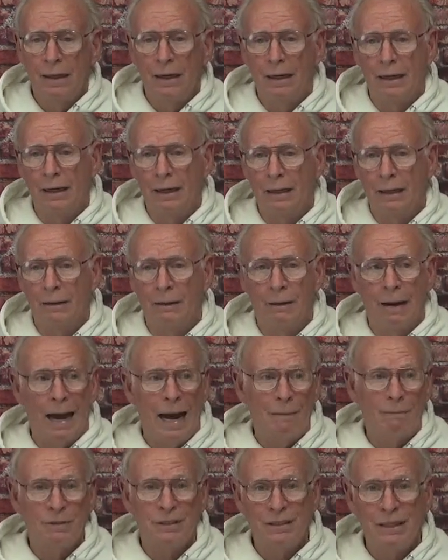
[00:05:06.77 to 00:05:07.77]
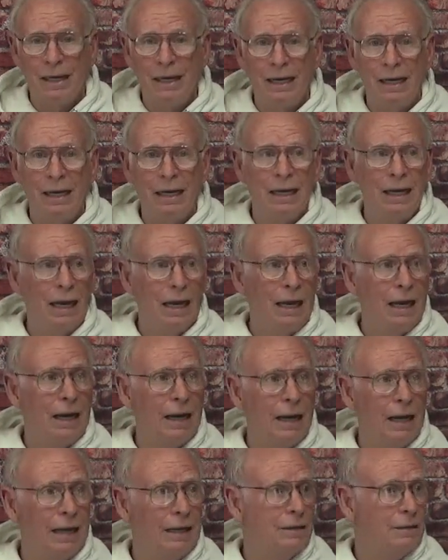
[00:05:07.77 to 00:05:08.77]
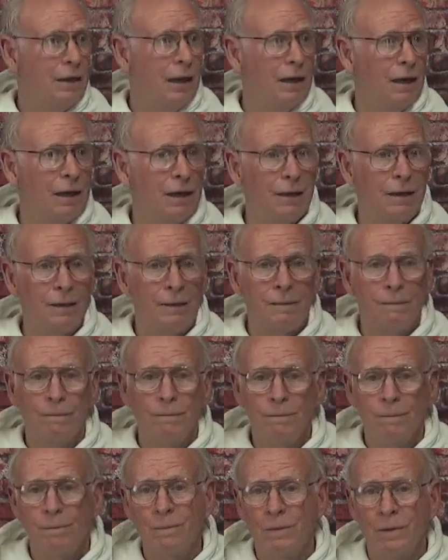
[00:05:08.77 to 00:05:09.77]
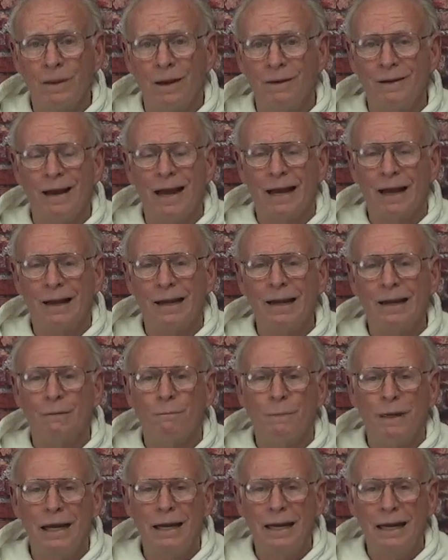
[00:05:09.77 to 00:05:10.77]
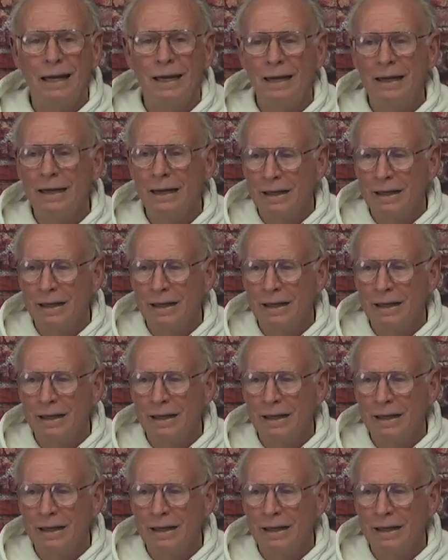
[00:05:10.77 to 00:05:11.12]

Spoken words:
I'm sitting in like a little mini